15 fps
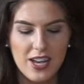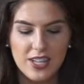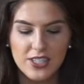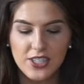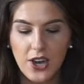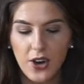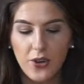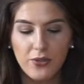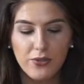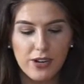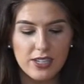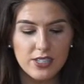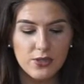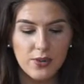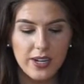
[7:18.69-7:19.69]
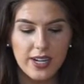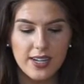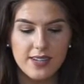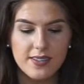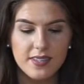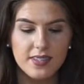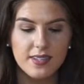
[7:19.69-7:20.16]
So first one
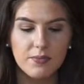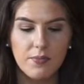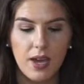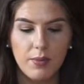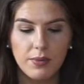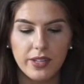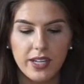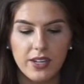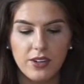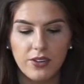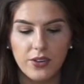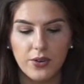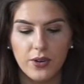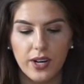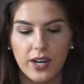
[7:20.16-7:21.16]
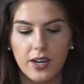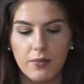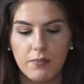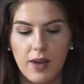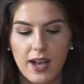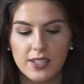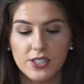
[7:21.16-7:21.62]
is Maybelline New York
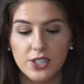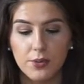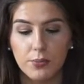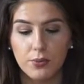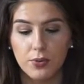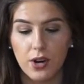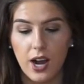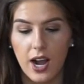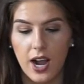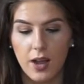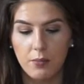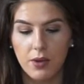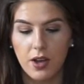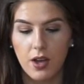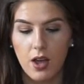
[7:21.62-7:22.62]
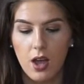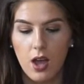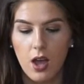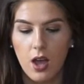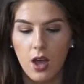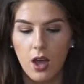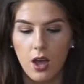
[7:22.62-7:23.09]
Master Prime,
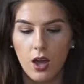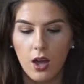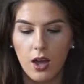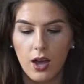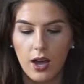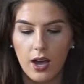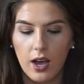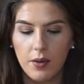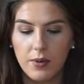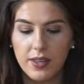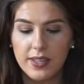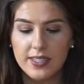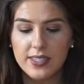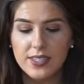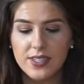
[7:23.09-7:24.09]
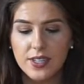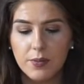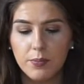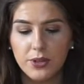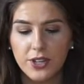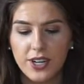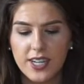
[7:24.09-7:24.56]
and this is the
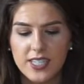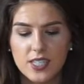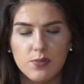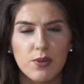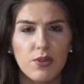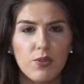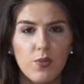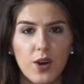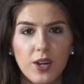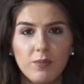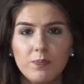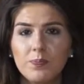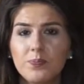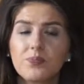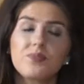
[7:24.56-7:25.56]
Blur and Smooth one.